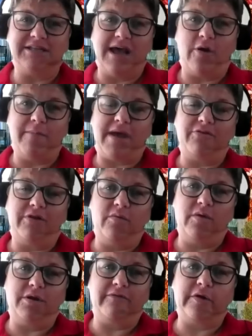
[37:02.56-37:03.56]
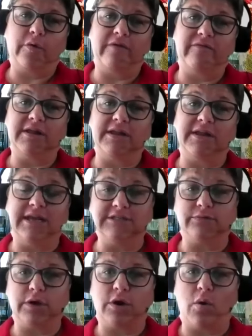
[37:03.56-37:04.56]
uh, or Math 31 or equivalent
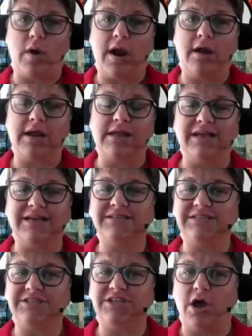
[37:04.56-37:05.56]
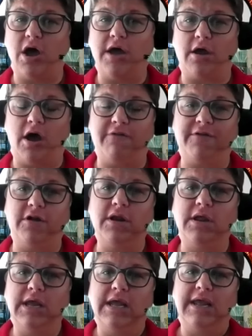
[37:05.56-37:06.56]
is required unless it is not offered.